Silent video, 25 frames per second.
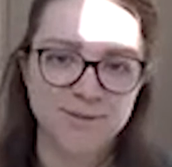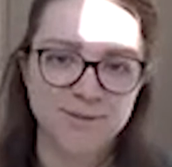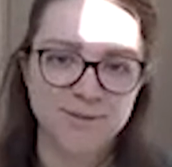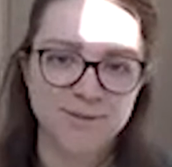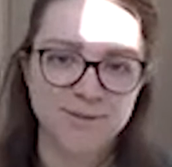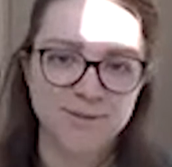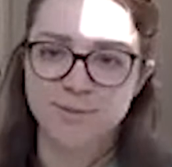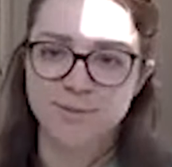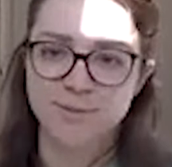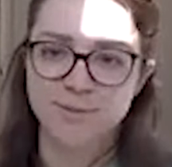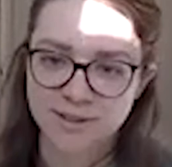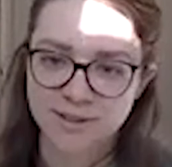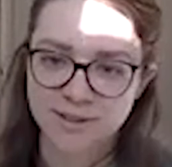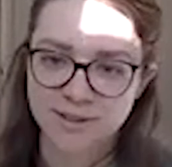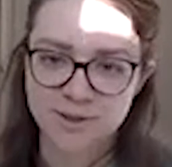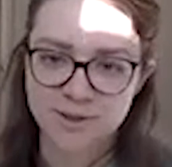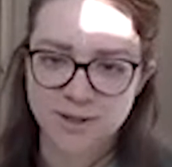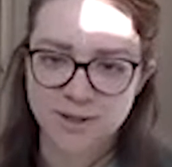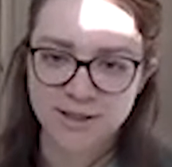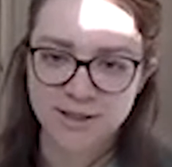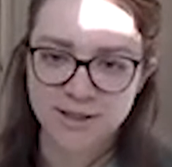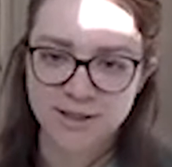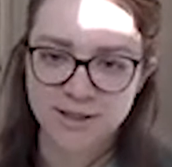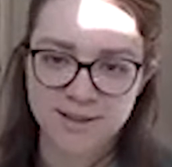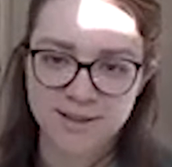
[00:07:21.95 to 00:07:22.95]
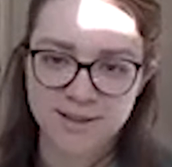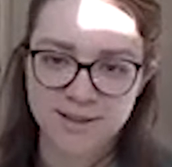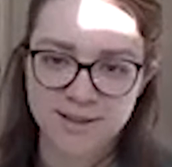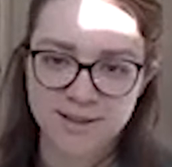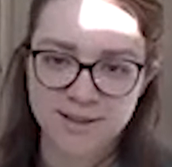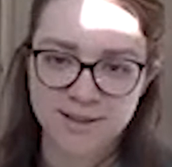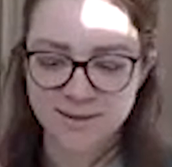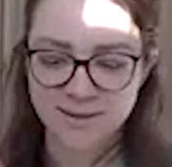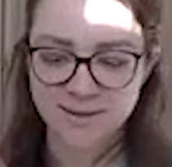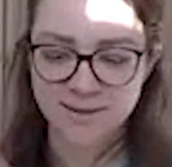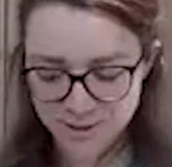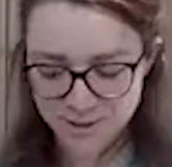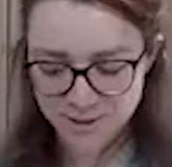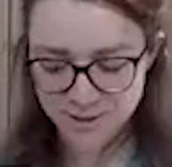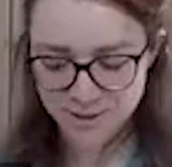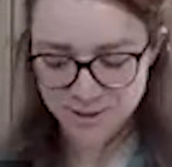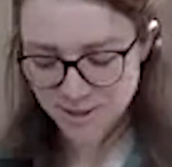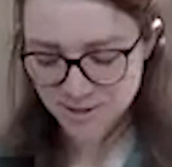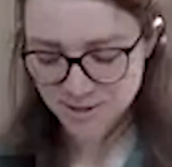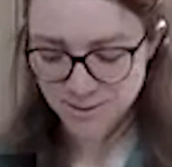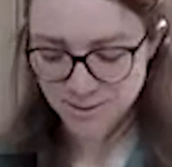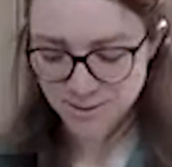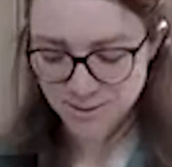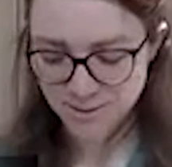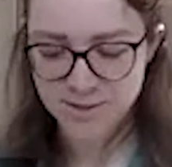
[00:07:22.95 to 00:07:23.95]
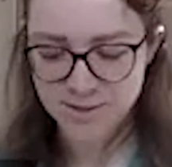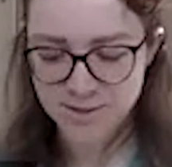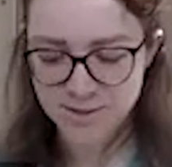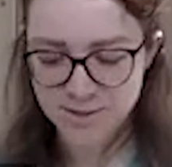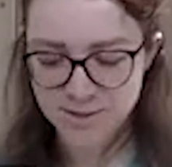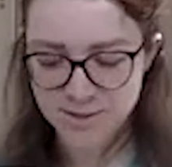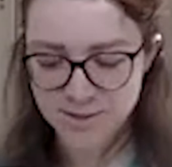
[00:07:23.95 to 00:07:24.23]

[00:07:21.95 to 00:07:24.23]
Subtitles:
You predict the trained data, and you adjust the weights,